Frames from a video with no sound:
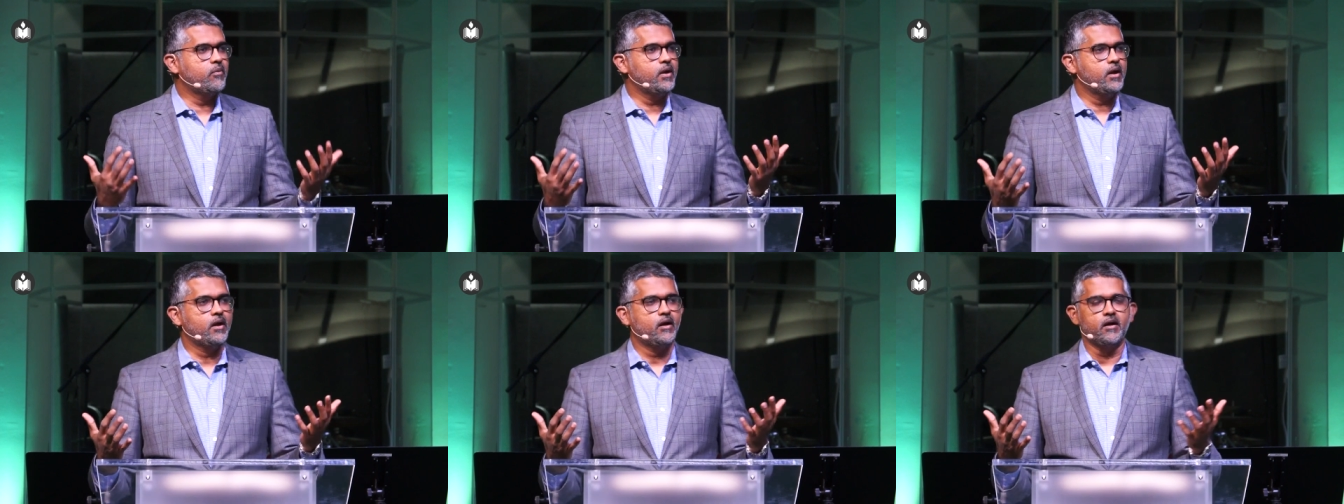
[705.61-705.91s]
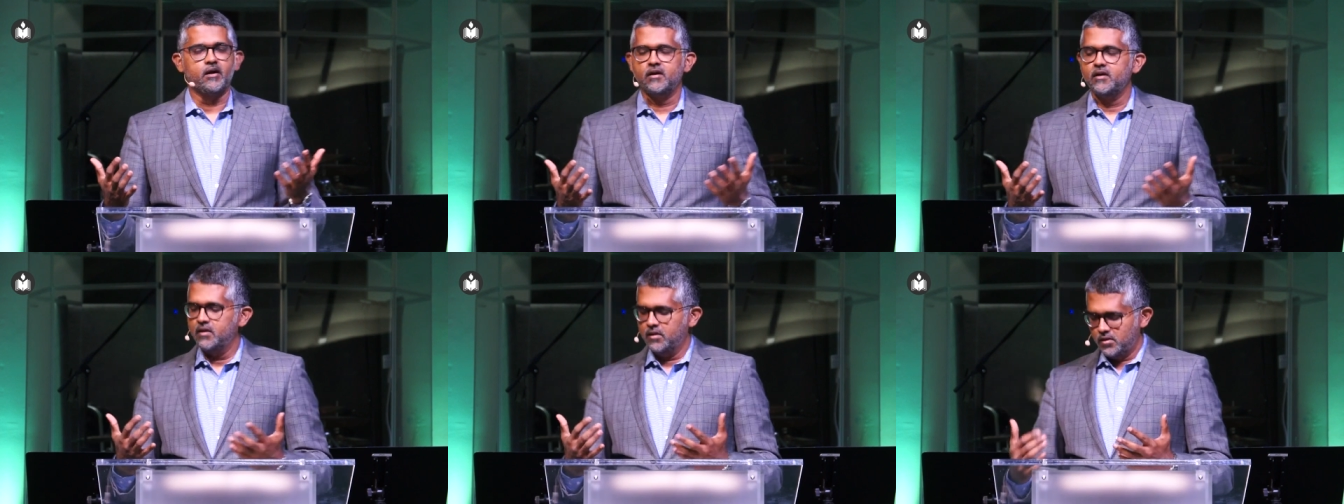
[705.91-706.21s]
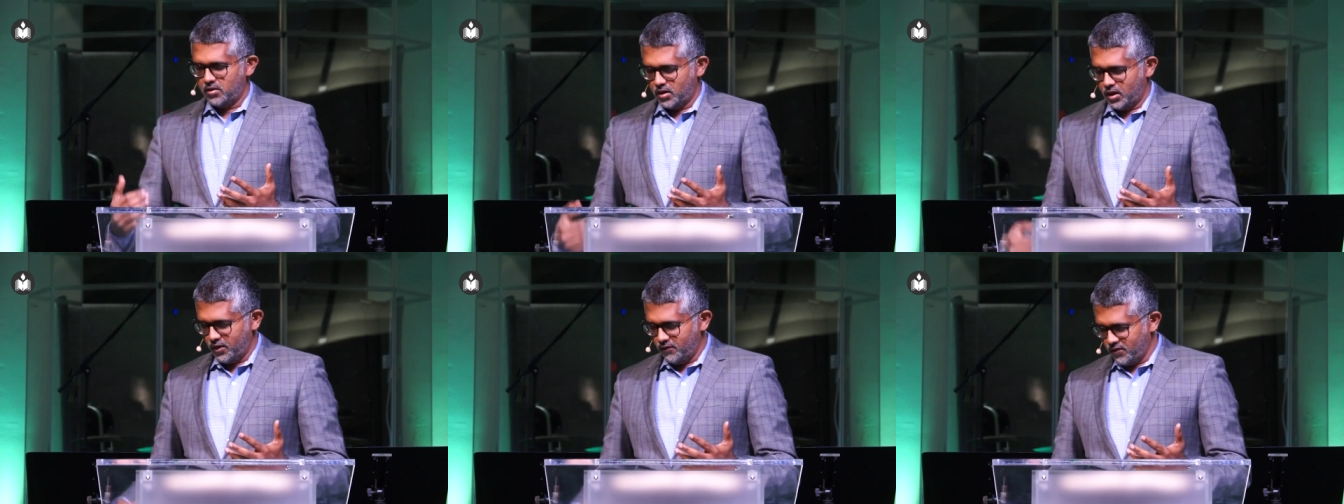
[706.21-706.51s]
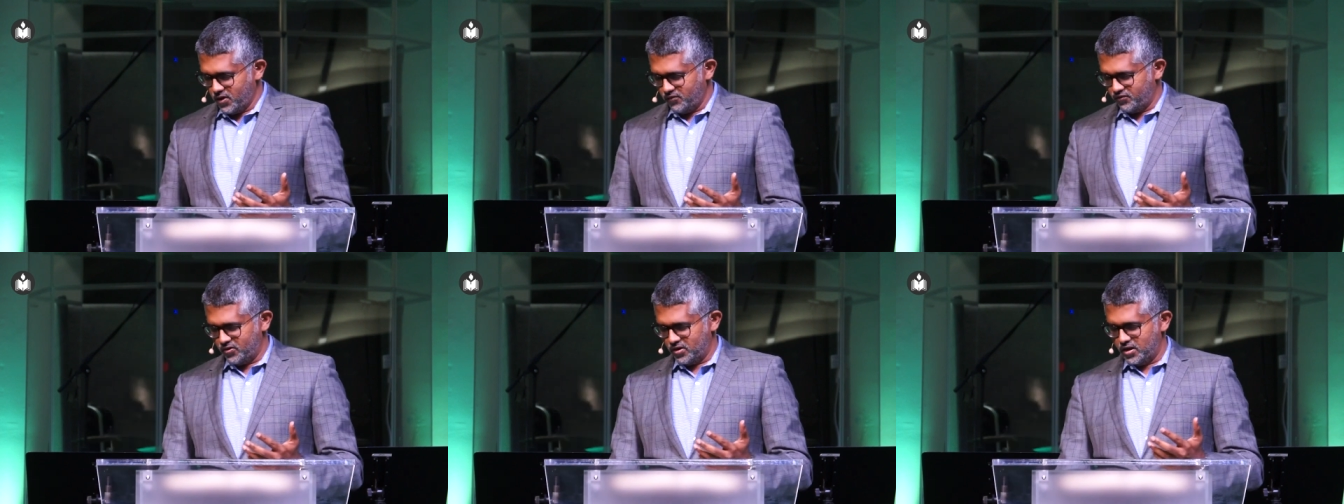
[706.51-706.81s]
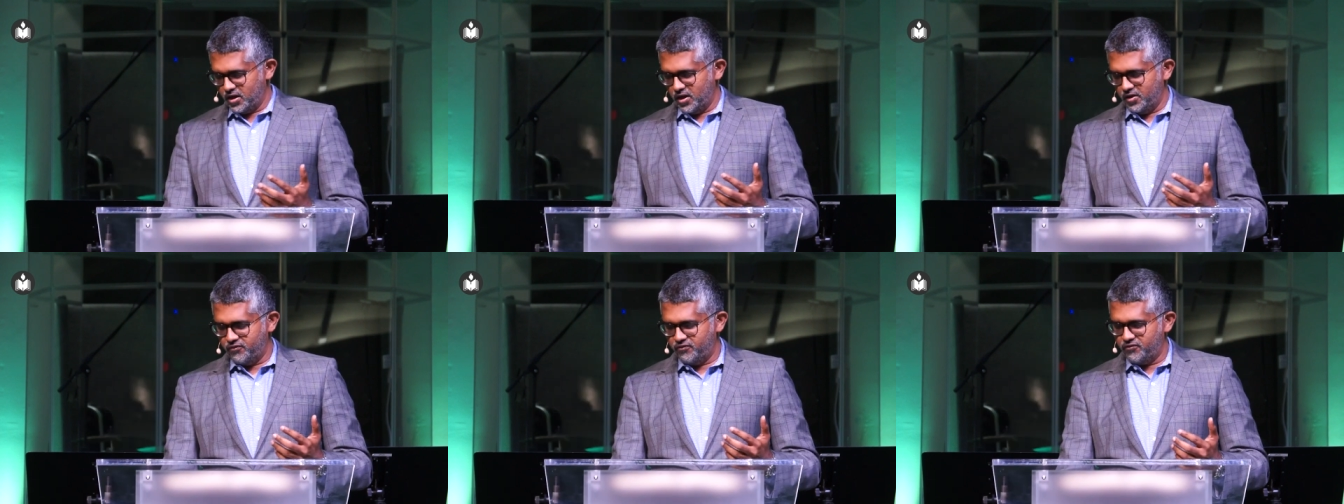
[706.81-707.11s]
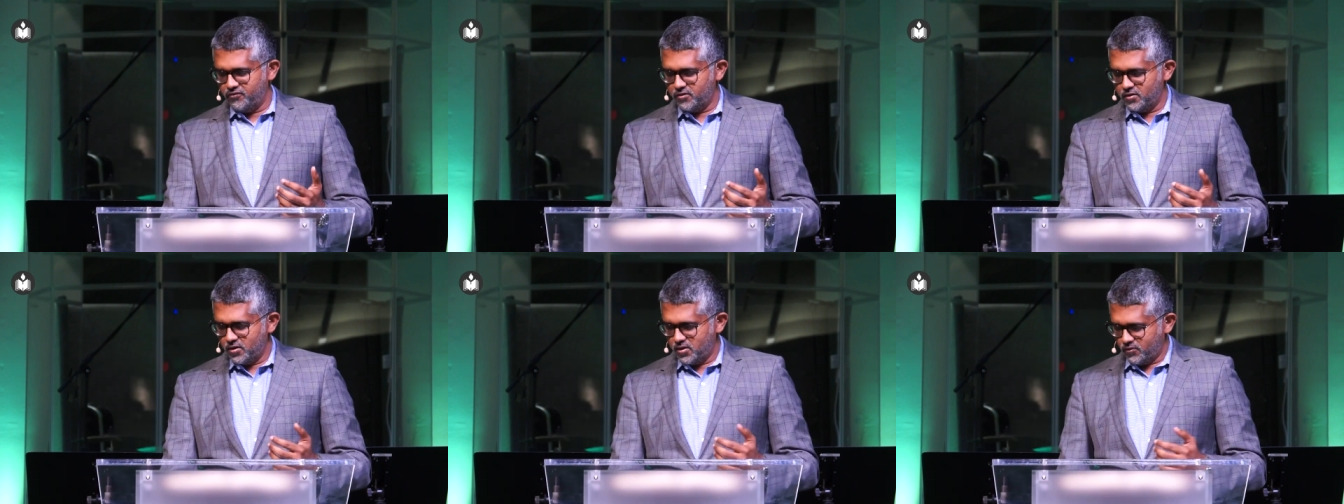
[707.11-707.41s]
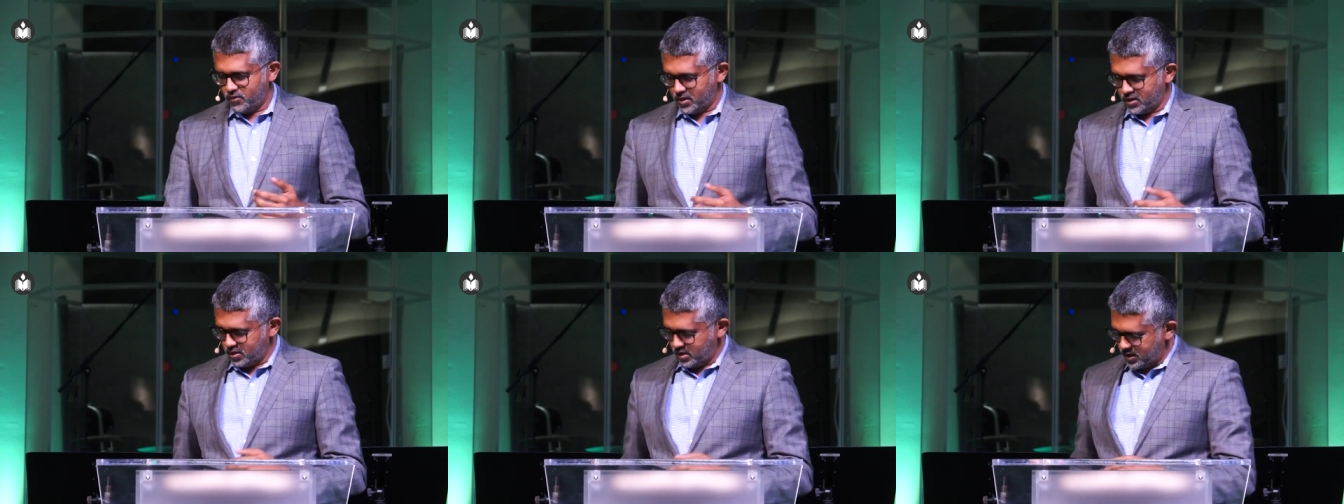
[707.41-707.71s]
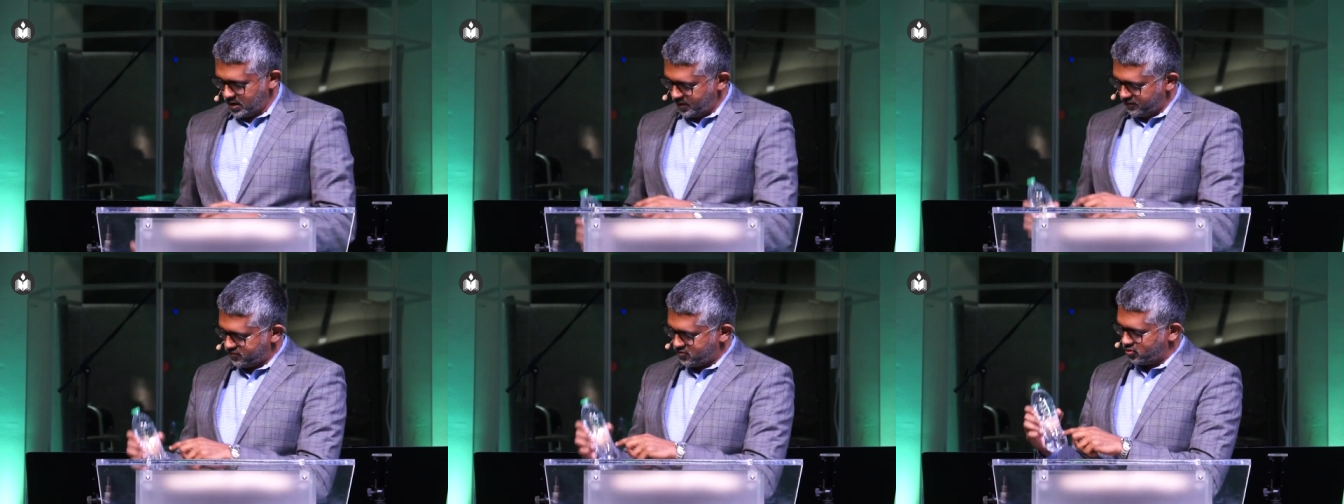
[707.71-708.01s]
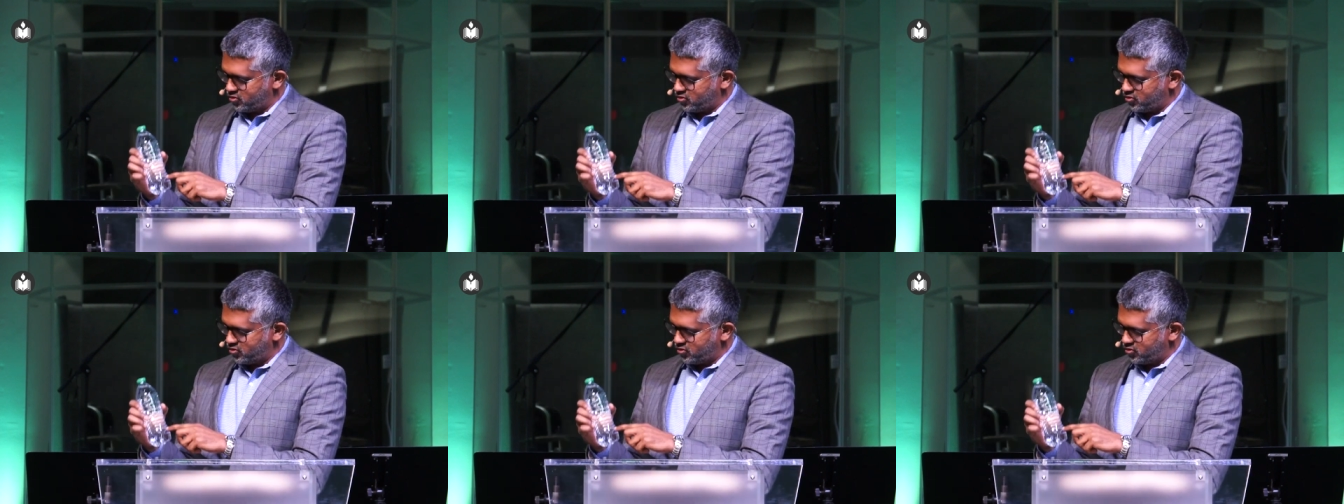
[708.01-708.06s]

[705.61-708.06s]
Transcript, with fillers: We are, even if you live, whether you live